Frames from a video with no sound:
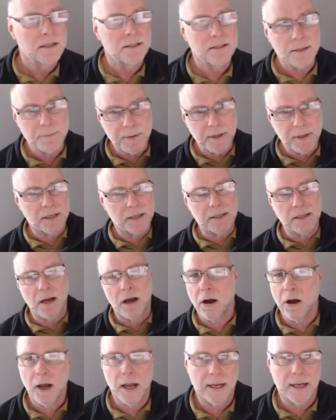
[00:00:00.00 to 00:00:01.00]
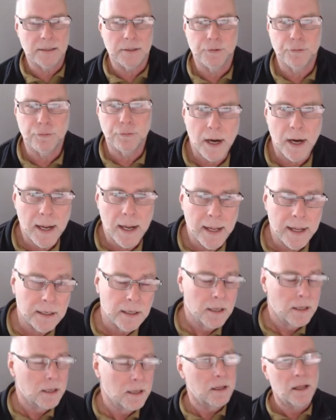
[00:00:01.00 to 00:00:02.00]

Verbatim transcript: typically the higher the drag.